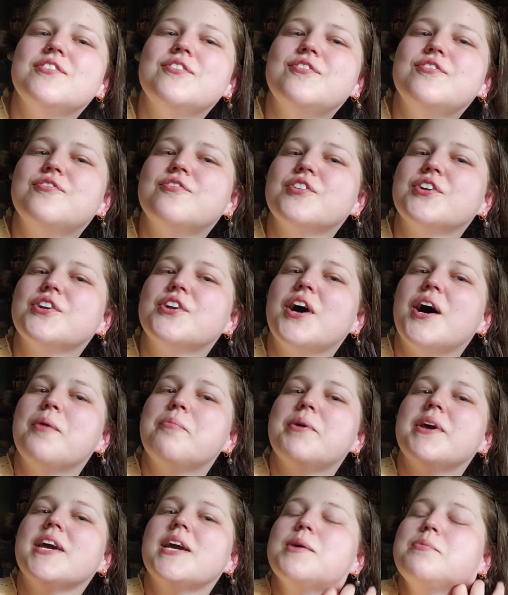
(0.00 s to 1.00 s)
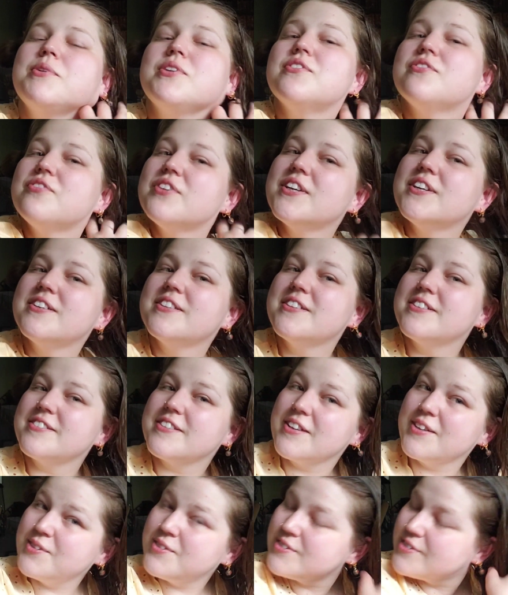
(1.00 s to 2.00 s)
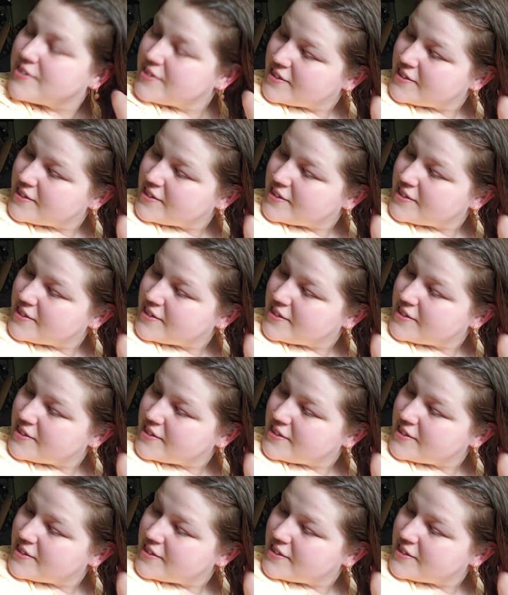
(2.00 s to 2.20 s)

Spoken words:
for not being able to figure this out.